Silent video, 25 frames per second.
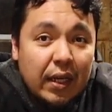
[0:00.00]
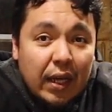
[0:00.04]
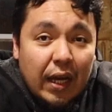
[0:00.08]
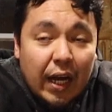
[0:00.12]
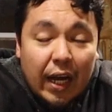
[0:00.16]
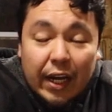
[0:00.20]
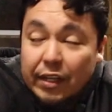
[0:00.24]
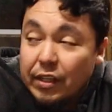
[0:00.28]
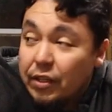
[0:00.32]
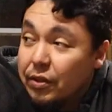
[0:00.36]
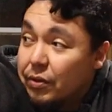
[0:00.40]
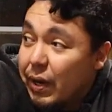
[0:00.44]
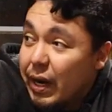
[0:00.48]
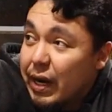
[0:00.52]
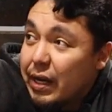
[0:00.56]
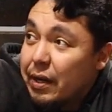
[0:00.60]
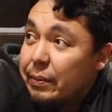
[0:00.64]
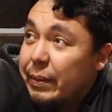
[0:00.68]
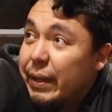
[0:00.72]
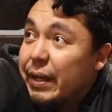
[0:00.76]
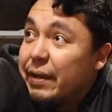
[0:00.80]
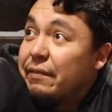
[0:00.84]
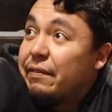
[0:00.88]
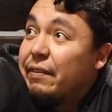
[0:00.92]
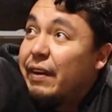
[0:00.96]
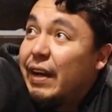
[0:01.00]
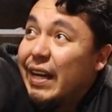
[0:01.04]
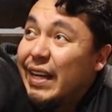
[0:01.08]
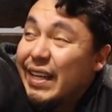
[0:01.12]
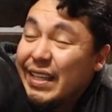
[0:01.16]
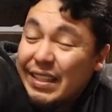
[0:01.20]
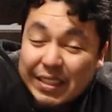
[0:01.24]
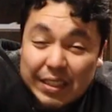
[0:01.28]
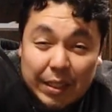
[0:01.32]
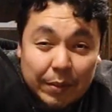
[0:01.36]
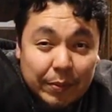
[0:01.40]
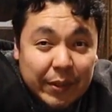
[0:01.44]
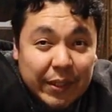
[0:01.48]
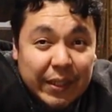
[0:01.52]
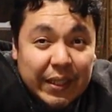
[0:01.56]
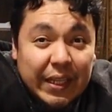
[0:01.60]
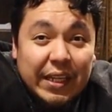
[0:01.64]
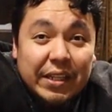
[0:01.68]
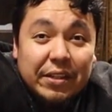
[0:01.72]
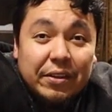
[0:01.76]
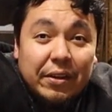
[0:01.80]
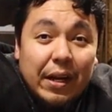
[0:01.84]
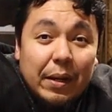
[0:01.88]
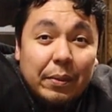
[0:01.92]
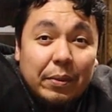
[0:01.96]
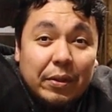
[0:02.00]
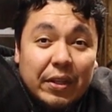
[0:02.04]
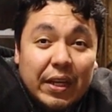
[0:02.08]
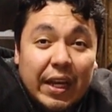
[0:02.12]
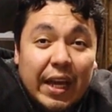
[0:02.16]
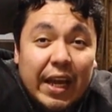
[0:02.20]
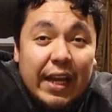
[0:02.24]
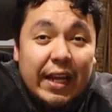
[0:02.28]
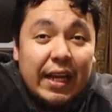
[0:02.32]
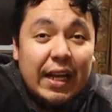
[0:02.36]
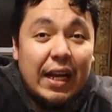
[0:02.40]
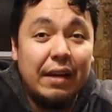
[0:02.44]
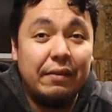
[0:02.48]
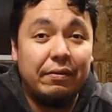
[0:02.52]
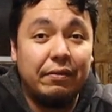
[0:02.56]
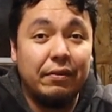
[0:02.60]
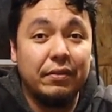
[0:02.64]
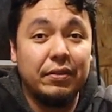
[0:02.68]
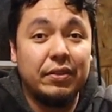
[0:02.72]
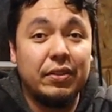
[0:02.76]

I do recommend finding something that you're able to hang off of.